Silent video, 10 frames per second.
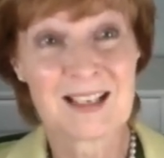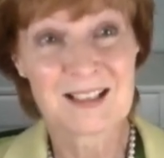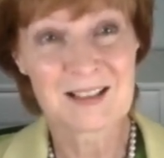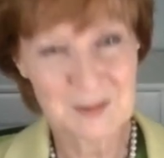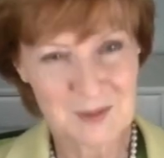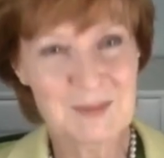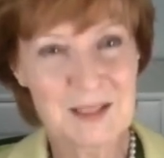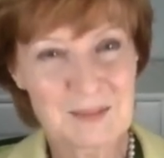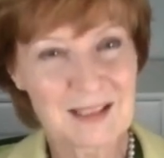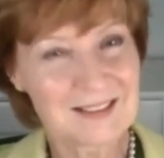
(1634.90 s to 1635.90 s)
And that's what I mean
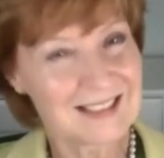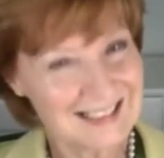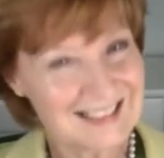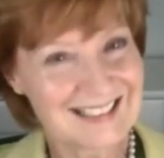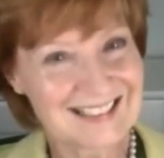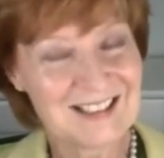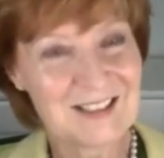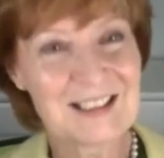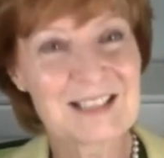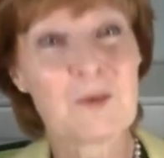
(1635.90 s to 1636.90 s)
about it.
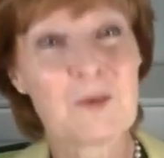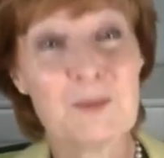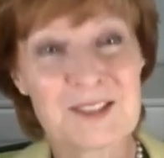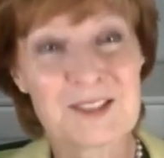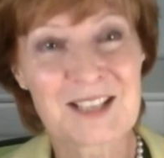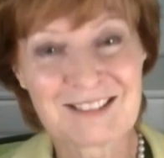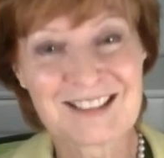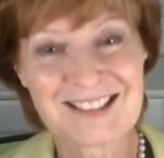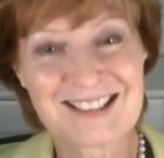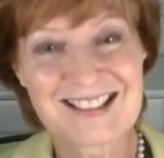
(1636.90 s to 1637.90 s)
It's almost
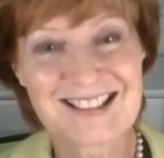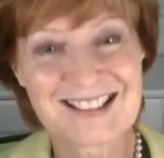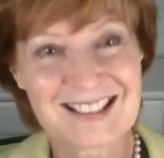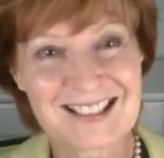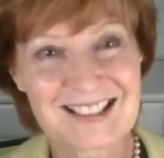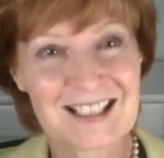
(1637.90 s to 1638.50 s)
arrogance, isn't it?